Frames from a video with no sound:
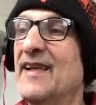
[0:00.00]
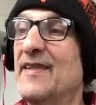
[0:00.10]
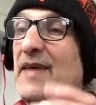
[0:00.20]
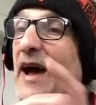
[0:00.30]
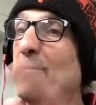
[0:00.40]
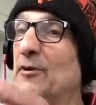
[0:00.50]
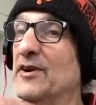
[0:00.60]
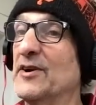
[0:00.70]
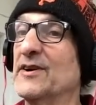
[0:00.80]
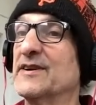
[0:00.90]
That one
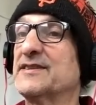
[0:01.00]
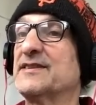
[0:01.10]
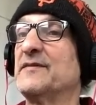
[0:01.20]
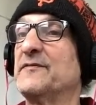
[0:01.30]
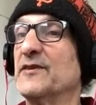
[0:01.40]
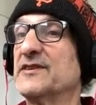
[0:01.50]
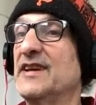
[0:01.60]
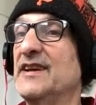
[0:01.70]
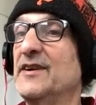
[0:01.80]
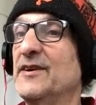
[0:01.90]
hurts. The first
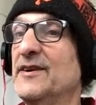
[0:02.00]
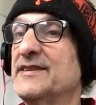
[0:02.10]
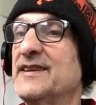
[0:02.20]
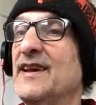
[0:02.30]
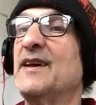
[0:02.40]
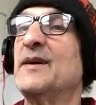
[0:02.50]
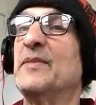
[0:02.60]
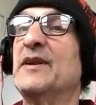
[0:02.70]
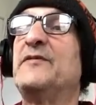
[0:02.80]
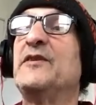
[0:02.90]
hit hurts,
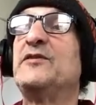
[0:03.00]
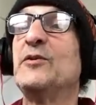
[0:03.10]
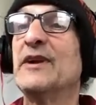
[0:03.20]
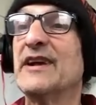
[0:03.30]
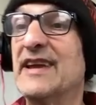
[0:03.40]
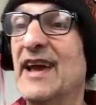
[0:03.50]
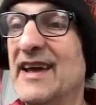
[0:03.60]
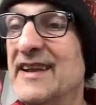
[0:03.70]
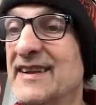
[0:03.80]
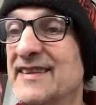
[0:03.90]
but if you do it
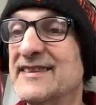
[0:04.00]
again the